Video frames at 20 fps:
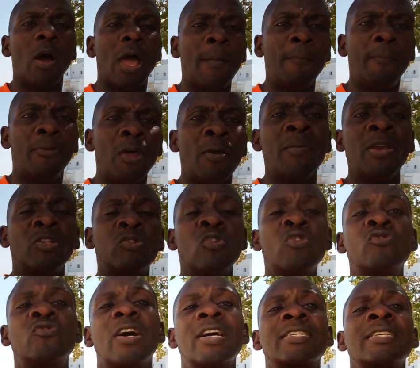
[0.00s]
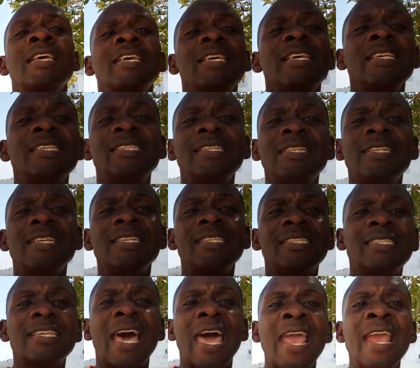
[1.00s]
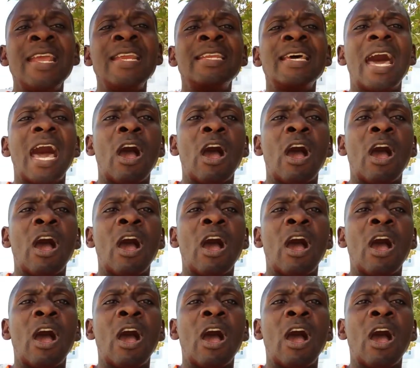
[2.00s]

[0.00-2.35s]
employment contract is designed